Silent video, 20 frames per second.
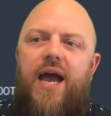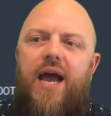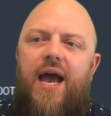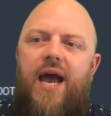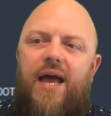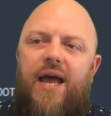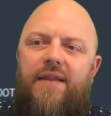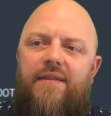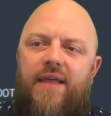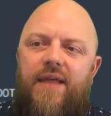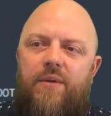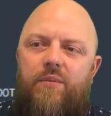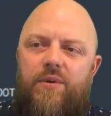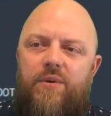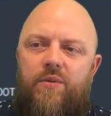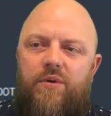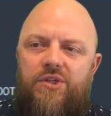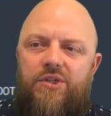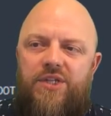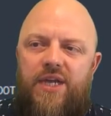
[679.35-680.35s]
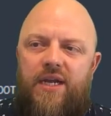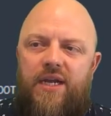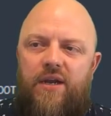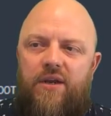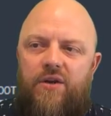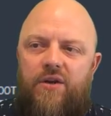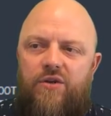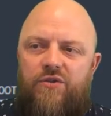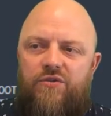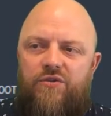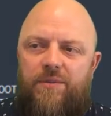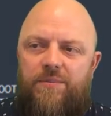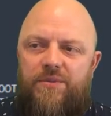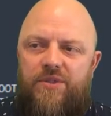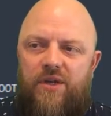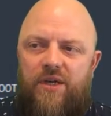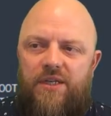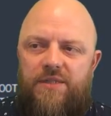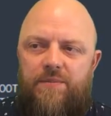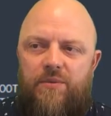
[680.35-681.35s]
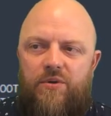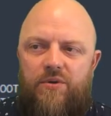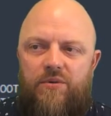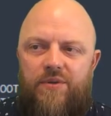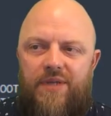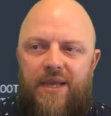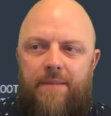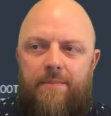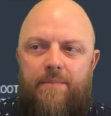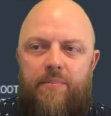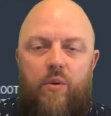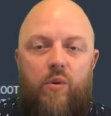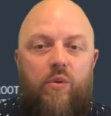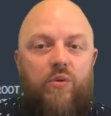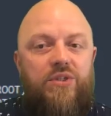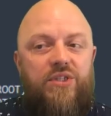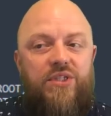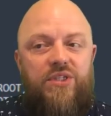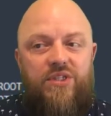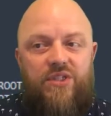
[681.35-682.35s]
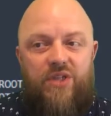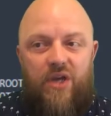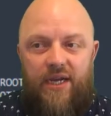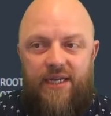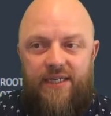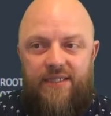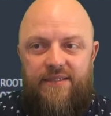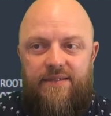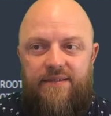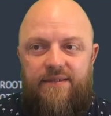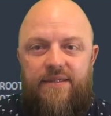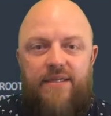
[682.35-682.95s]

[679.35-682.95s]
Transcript: And then we want Django contrib sites model import site.